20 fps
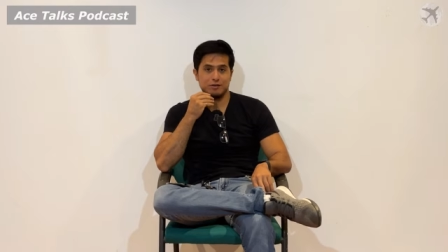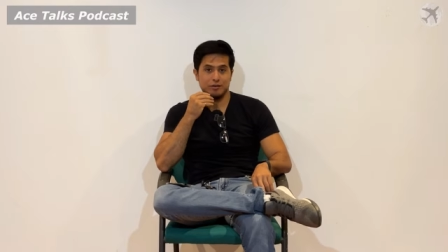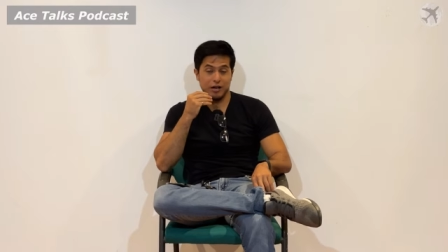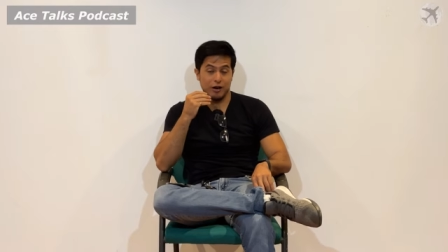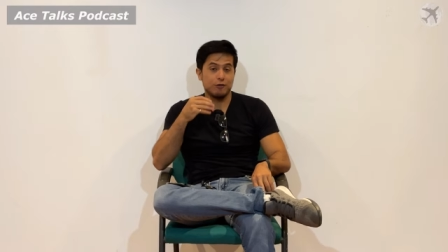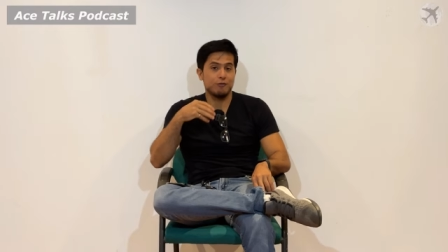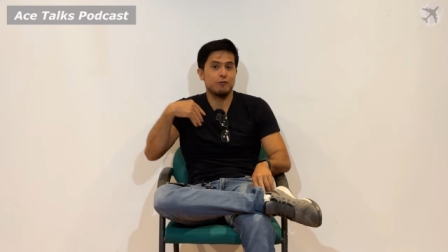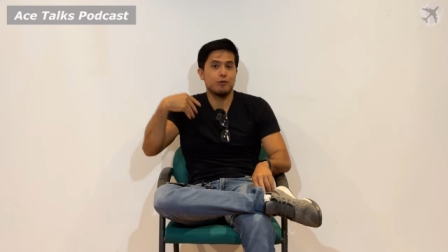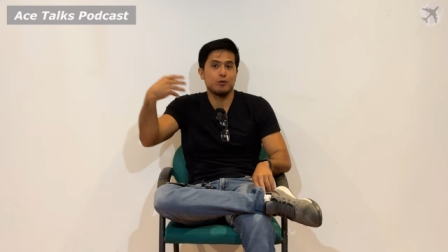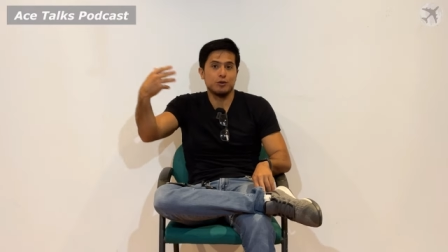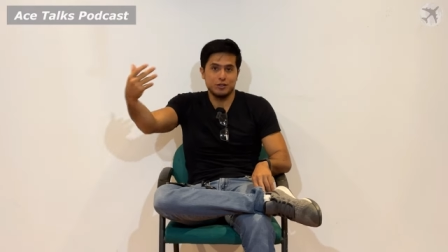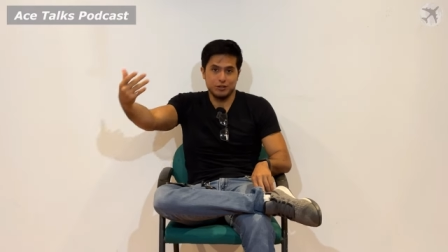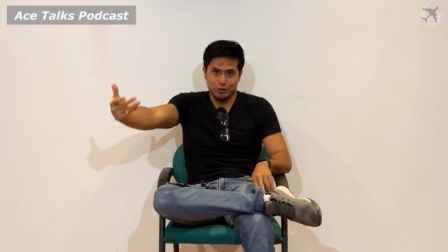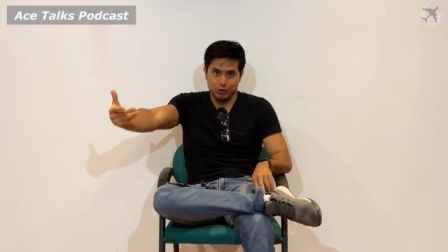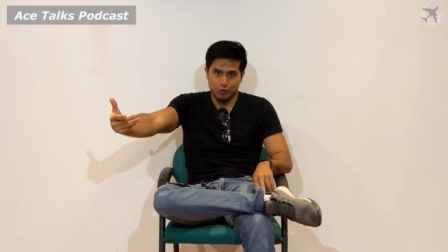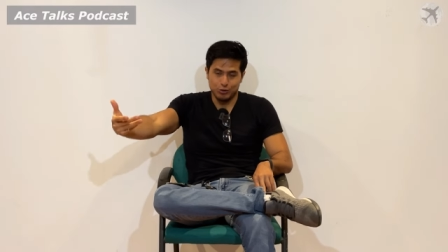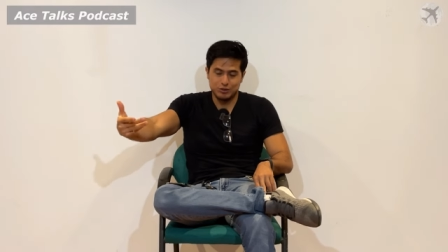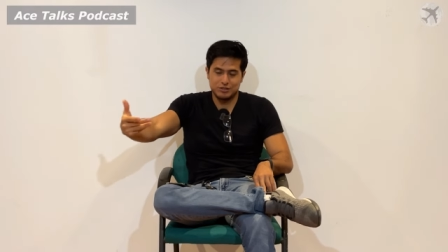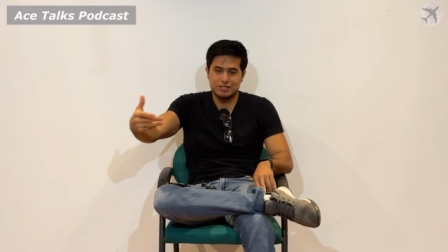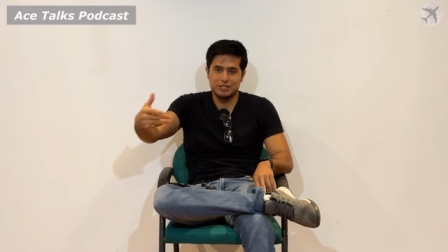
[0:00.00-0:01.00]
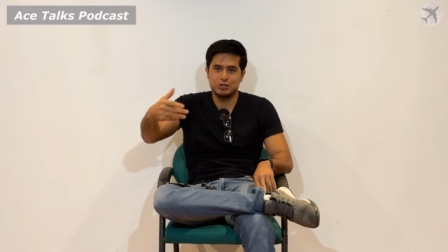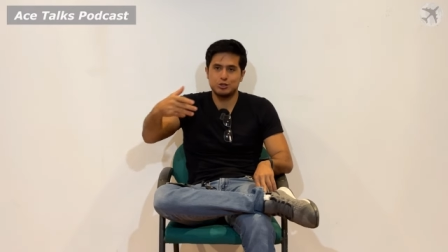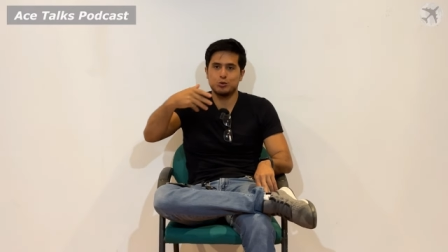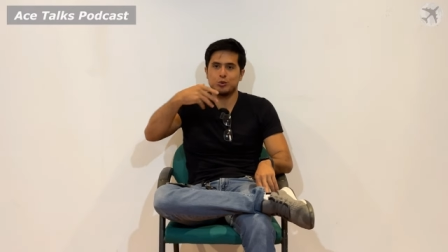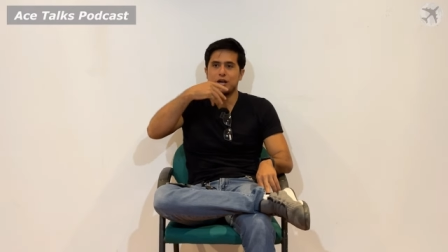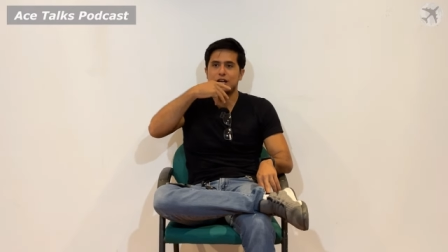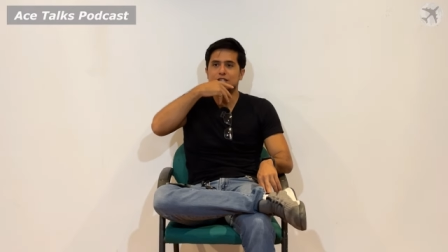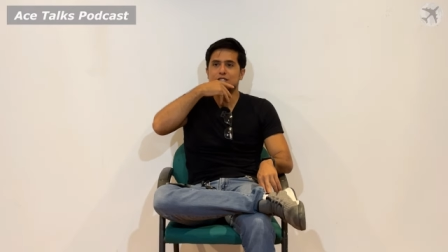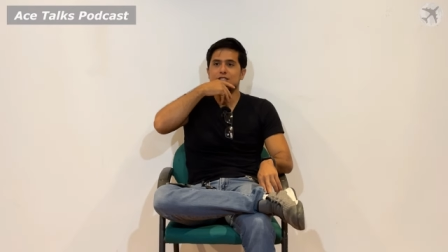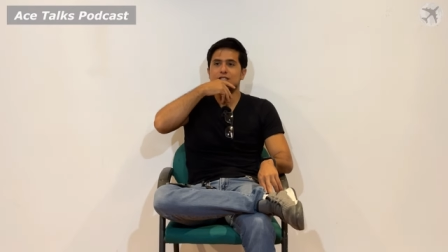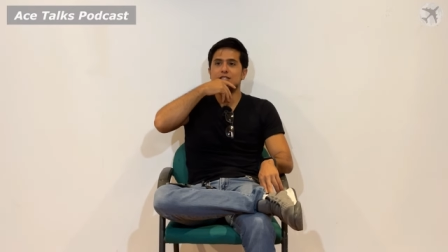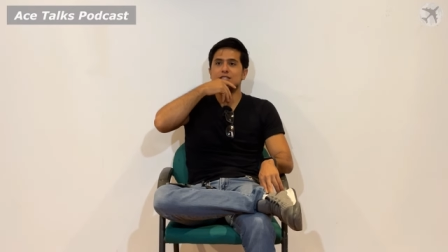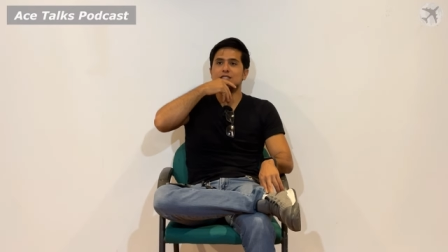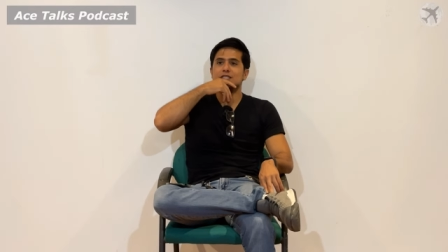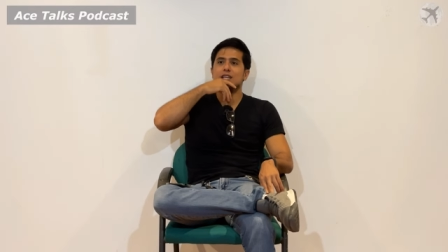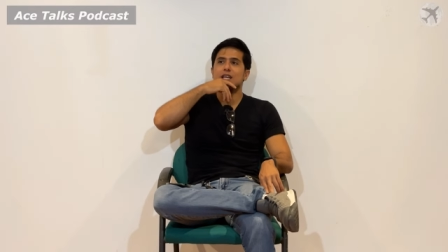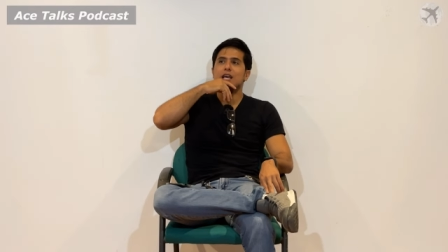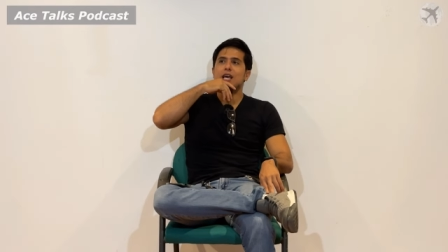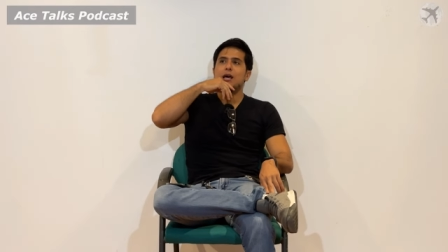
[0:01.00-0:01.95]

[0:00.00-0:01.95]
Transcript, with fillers: helpful in those situations.